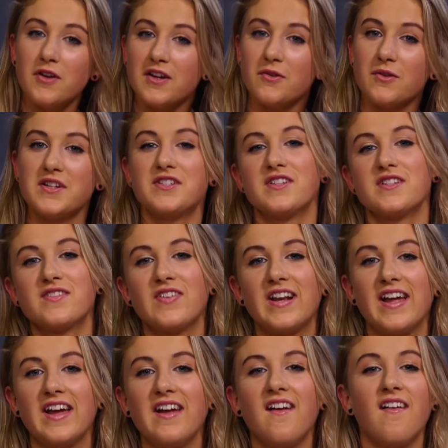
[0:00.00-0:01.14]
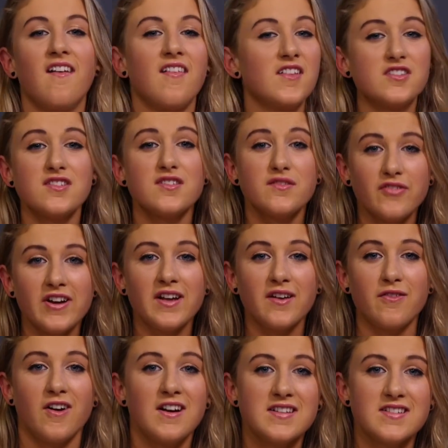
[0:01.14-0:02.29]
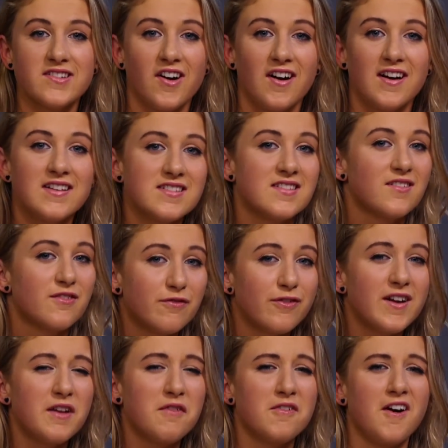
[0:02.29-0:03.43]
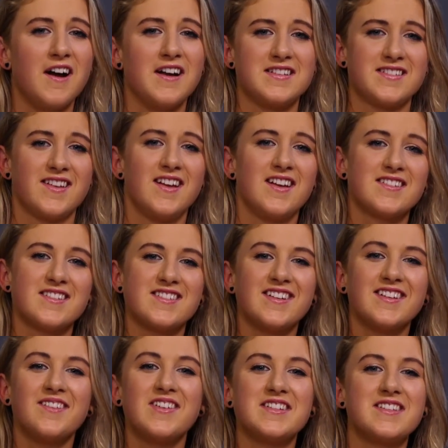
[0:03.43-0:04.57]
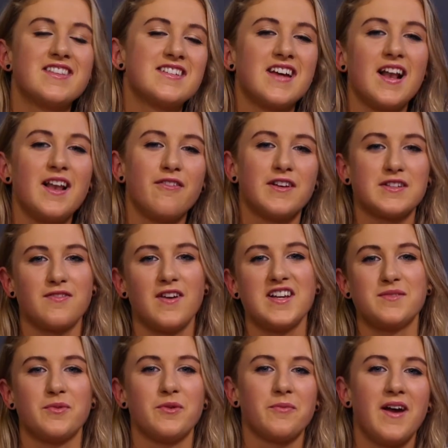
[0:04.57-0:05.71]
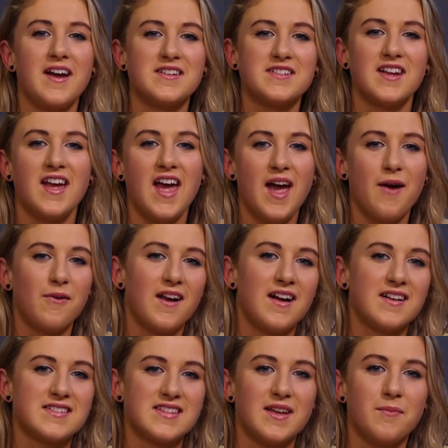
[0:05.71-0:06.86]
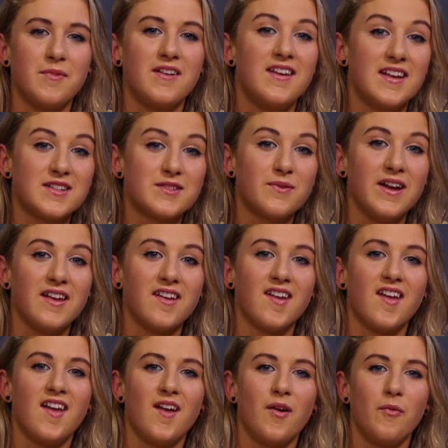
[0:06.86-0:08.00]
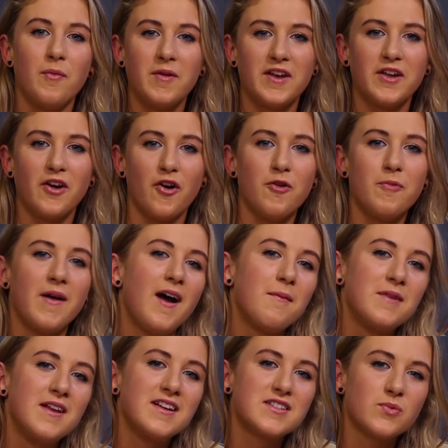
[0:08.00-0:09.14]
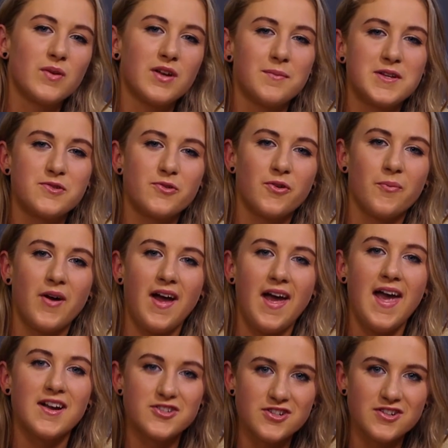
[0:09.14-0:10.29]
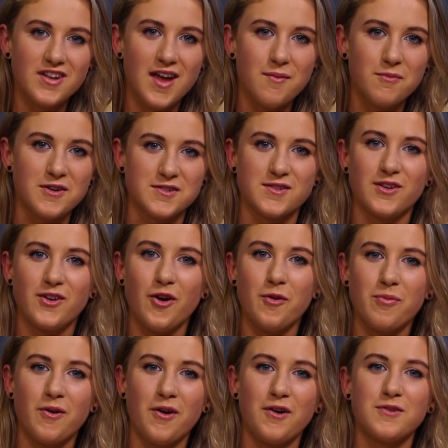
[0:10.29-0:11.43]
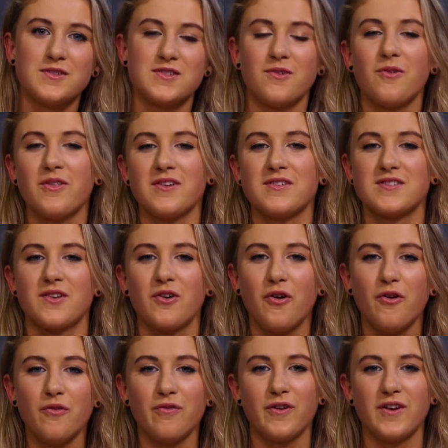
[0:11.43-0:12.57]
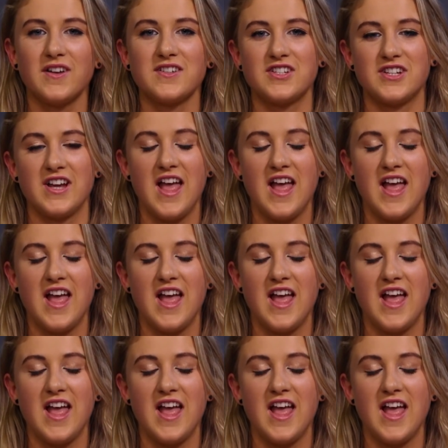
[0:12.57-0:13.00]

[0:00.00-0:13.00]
questions for Lee, this is free advice, guys. Free advice. So send them into the Daily Fix Facebook page and we'll ask them next week. We better go, but up next we're going to be talking about action cameras, GoPros, all those cool footage,